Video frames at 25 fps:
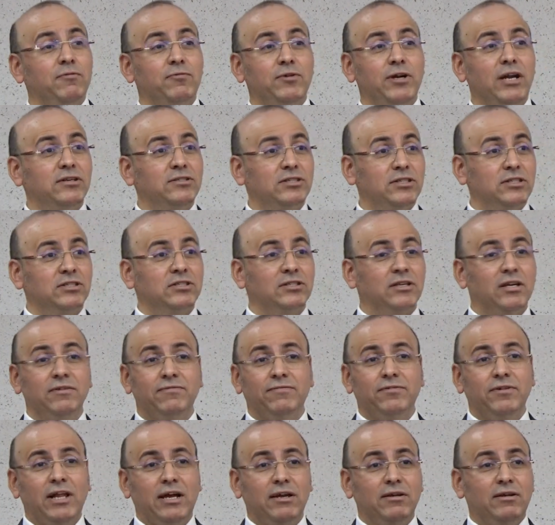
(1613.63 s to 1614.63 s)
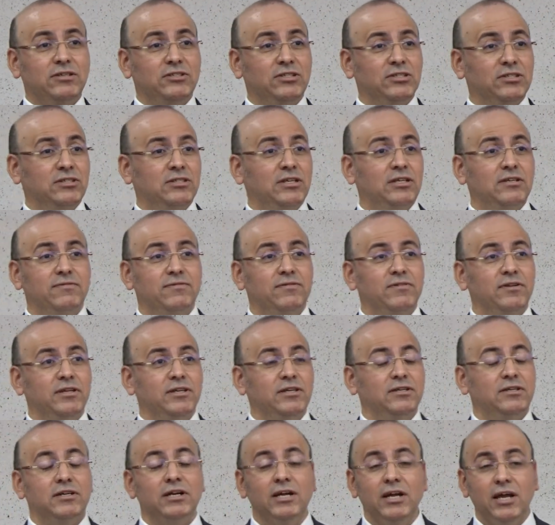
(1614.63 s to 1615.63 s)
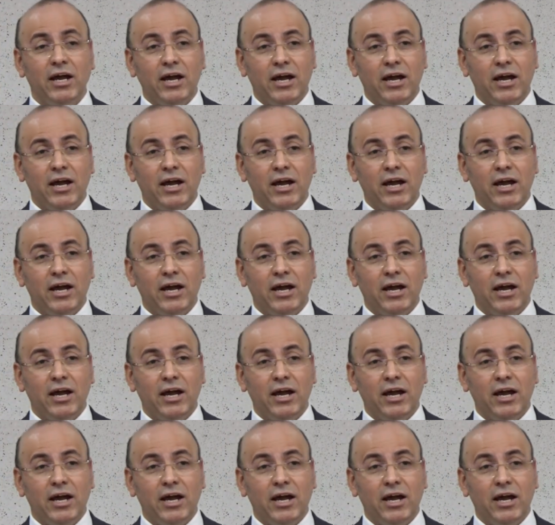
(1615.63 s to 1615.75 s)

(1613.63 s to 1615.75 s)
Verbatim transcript: We are successful. I am a successful leader.